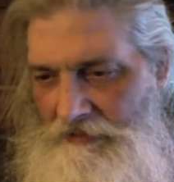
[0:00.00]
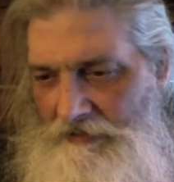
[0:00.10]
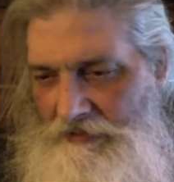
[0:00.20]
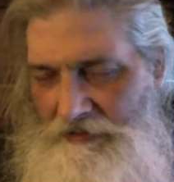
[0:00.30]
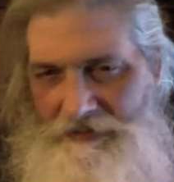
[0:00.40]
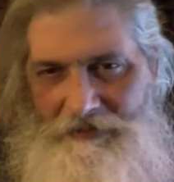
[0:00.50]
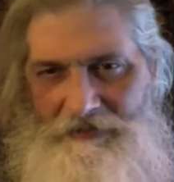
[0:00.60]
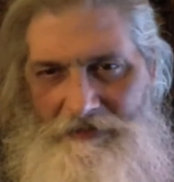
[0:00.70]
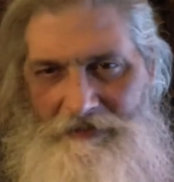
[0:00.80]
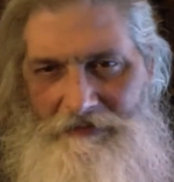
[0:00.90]
and
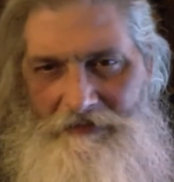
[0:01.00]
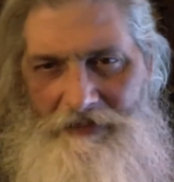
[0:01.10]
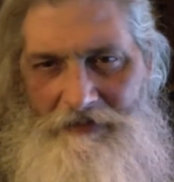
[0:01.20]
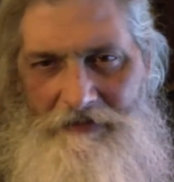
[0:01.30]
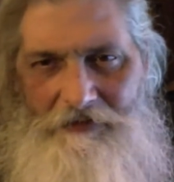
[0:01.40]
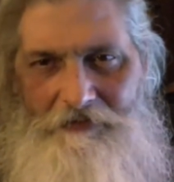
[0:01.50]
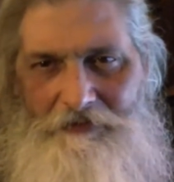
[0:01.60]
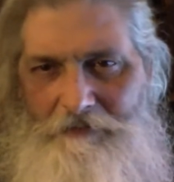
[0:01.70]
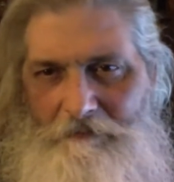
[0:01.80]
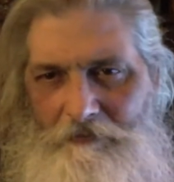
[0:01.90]
a lot of
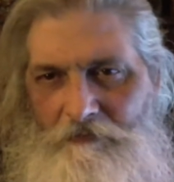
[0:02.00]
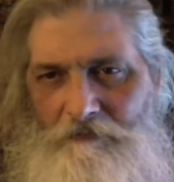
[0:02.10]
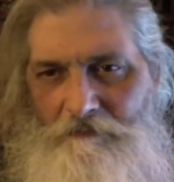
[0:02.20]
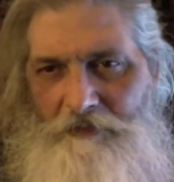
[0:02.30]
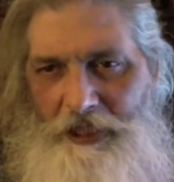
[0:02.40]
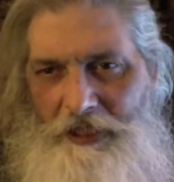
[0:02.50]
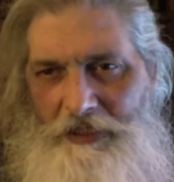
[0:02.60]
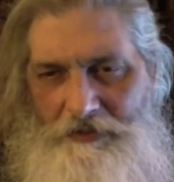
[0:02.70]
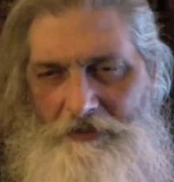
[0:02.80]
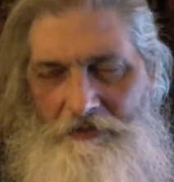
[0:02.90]
other improvement
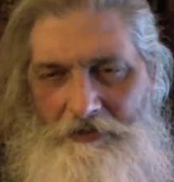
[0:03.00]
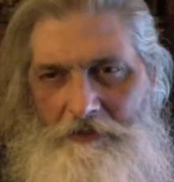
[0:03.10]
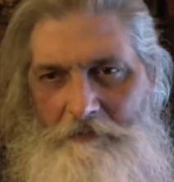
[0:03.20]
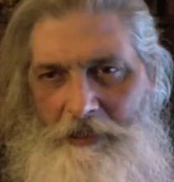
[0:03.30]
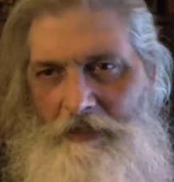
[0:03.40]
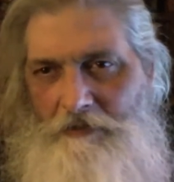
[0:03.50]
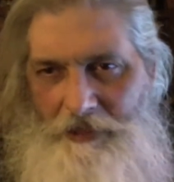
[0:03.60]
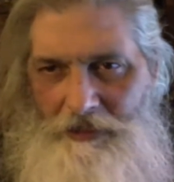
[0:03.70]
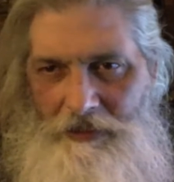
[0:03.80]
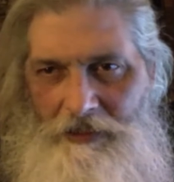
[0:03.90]
is going to be
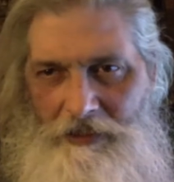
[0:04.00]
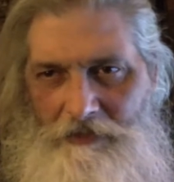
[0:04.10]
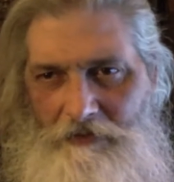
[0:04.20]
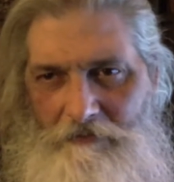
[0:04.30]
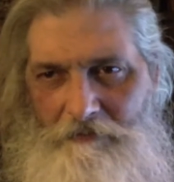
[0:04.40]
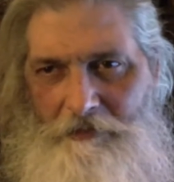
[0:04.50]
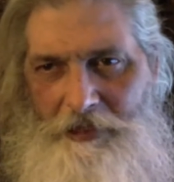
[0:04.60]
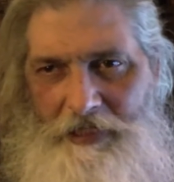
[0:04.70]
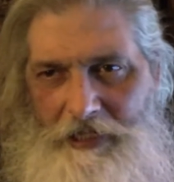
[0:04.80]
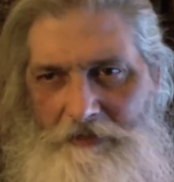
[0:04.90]
going on over
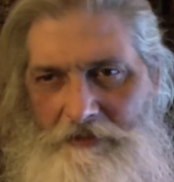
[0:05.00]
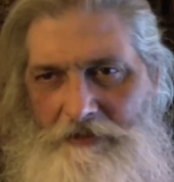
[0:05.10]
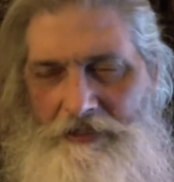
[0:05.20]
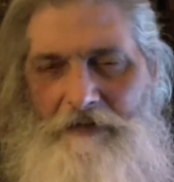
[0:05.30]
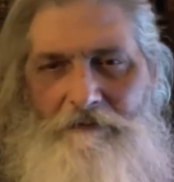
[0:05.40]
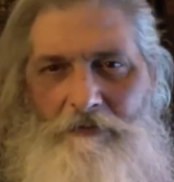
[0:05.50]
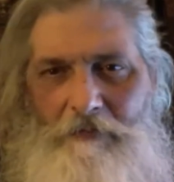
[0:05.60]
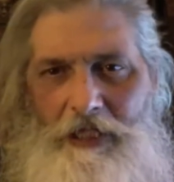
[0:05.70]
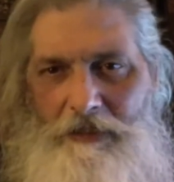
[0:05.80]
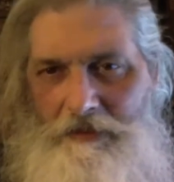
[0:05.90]
the next several
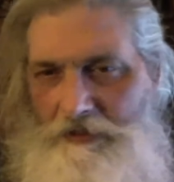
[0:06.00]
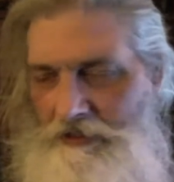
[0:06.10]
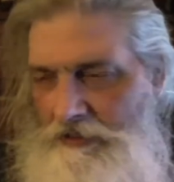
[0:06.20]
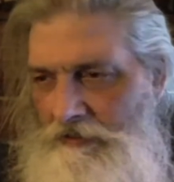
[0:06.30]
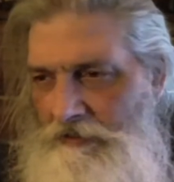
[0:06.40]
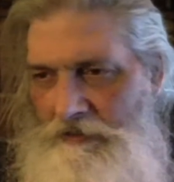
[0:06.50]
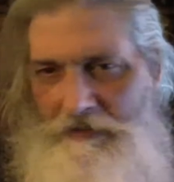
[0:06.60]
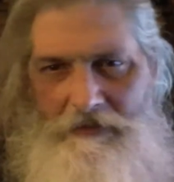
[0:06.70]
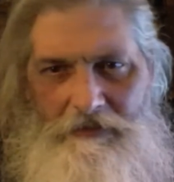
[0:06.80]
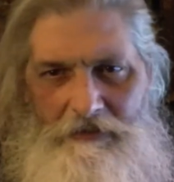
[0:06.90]
months.
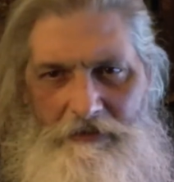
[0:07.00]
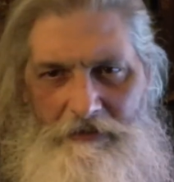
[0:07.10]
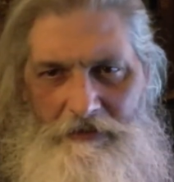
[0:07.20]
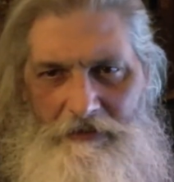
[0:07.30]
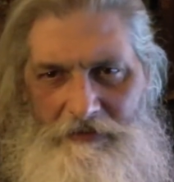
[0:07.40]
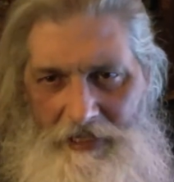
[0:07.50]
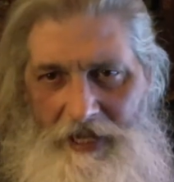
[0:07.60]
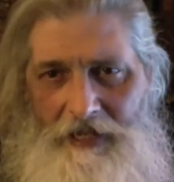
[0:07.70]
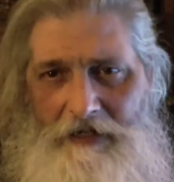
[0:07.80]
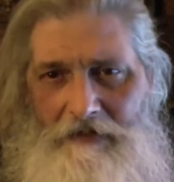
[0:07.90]

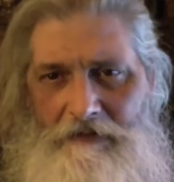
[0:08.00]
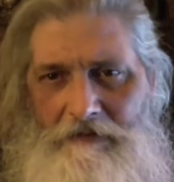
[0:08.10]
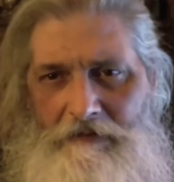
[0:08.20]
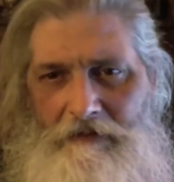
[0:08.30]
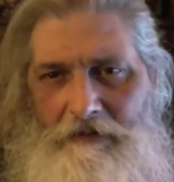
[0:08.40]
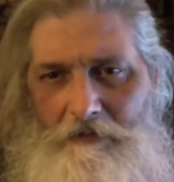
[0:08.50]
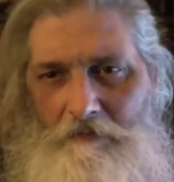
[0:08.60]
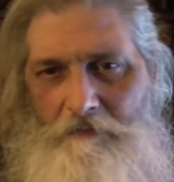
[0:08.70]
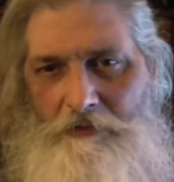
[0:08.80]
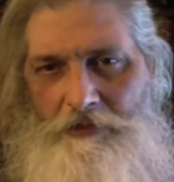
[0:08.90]
That I
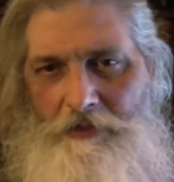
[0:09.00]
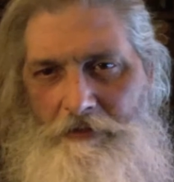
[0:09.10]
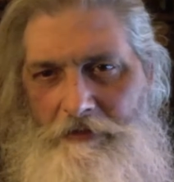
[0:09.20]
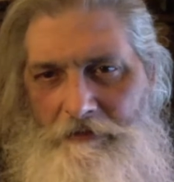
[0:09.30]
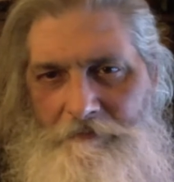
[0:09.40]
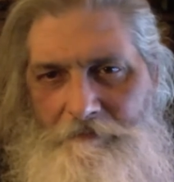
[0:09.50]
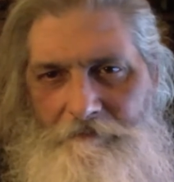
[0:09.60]
know for certain.